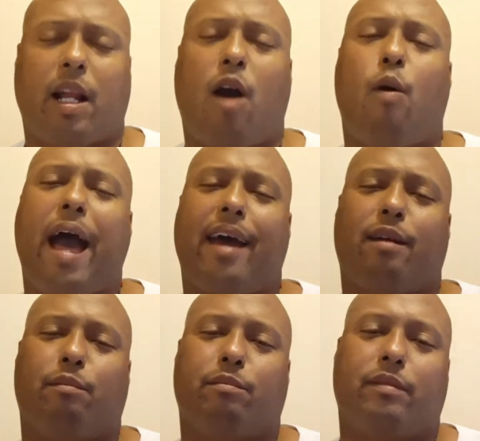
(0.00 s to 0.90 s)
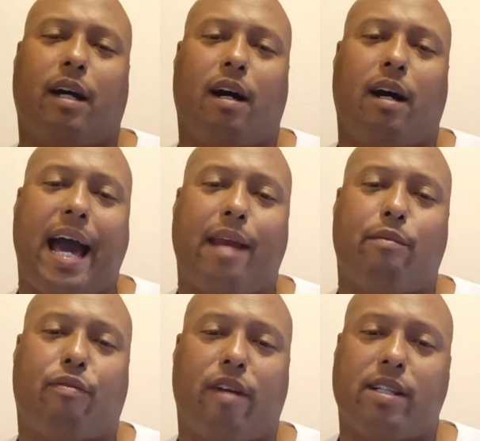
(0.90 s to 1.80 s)
Oh,
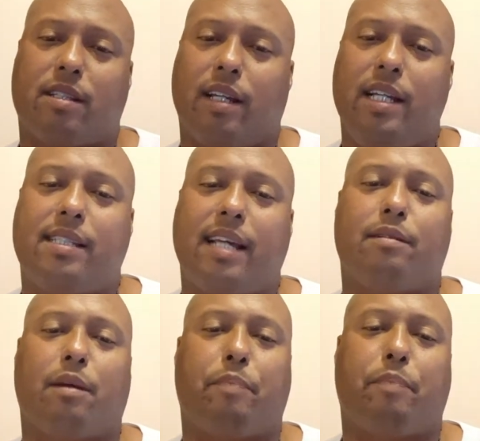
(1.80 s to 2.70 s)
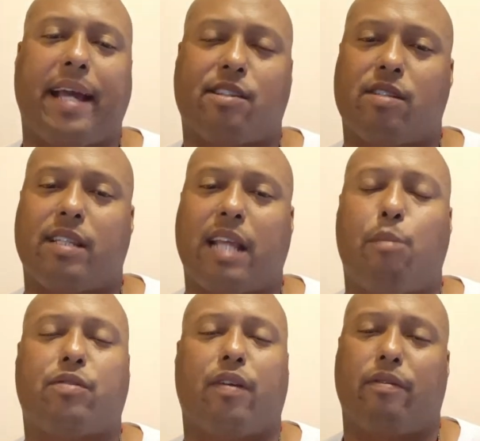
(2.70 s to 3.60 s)
Adam Fritz. He said the Pacers. That
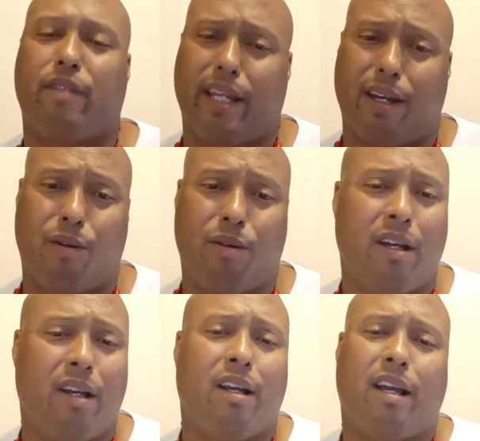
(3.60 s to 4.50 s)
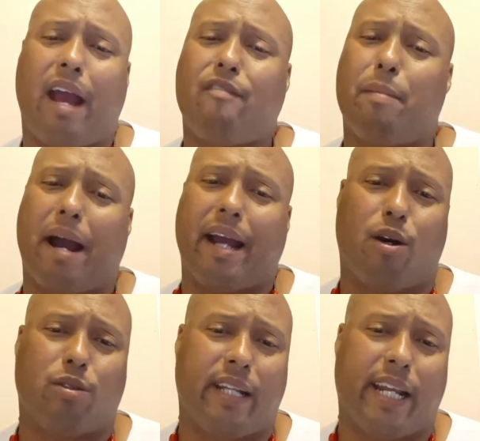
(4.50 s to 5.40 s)
was for the video. Everybody
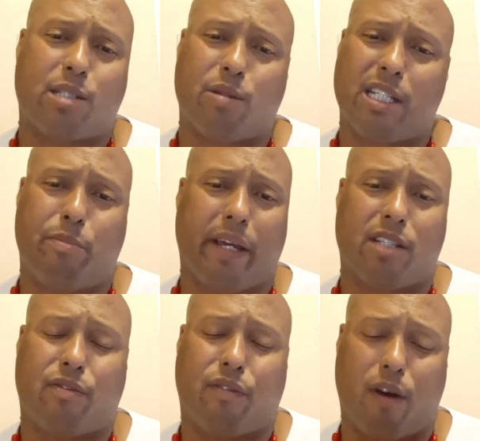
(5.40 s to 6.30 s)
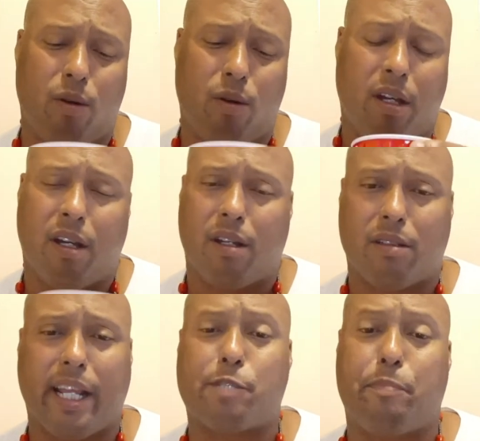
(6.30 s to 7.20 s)
knows the Knicks were his biggest foe.
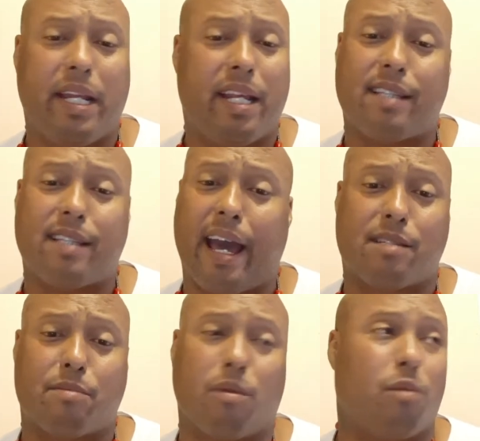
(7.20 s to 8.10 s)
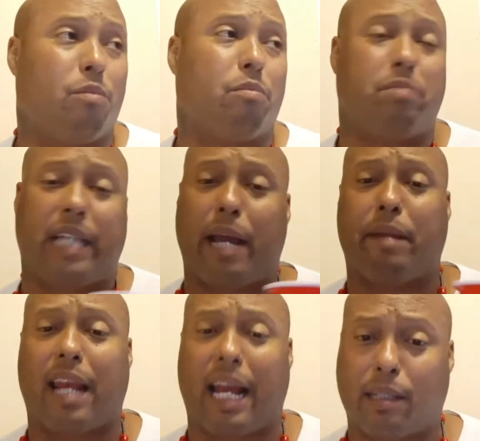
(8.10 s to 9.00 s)
Knicks beat his ass, damn
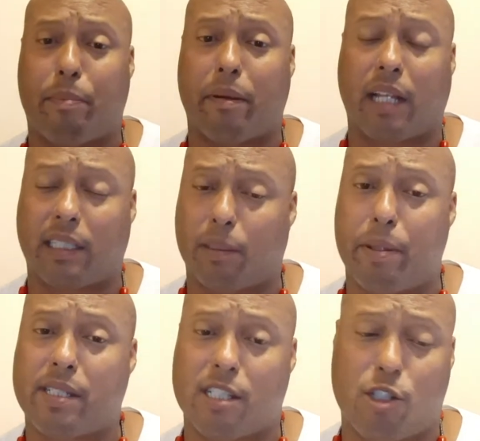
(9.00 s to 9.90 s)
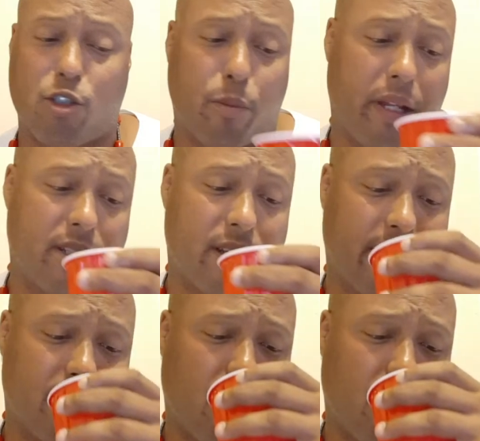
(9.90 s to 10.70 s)
near like the Pistons used to beat his ass.